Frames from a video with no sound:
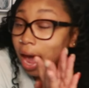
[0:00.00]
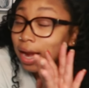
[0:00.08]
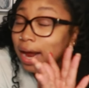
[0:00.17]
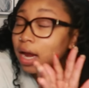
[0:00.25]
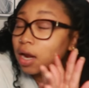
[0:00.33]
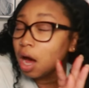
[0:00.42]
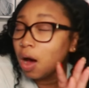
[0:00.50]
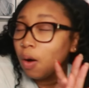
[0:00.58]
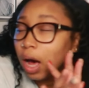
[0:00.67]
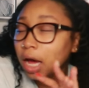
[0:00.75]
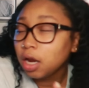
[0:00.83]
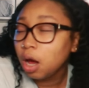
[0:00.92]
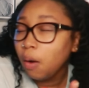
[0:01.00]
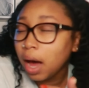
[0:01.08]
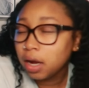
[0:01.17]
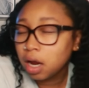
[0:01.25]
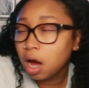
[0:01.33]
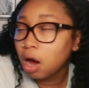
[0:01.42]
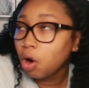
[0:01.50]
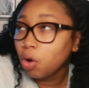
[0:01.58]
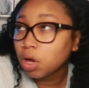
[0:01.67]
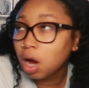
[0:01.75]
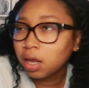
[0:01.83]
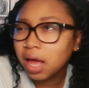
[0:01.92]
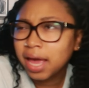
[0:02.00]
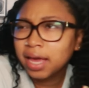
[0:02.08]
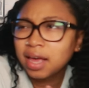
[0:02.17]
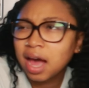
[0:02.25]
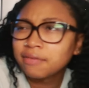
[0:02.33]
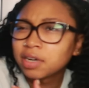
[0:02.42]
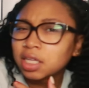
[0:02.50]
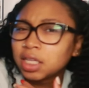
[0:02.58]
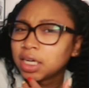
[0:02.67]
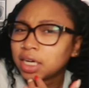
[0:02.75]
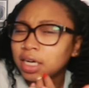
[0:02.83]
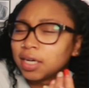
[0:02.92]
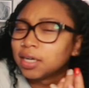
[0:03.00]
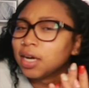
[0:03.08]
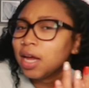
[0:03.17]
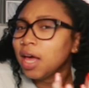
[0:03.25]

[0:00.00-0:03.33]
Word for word: And I know, I know, I know, y'all like Everclear.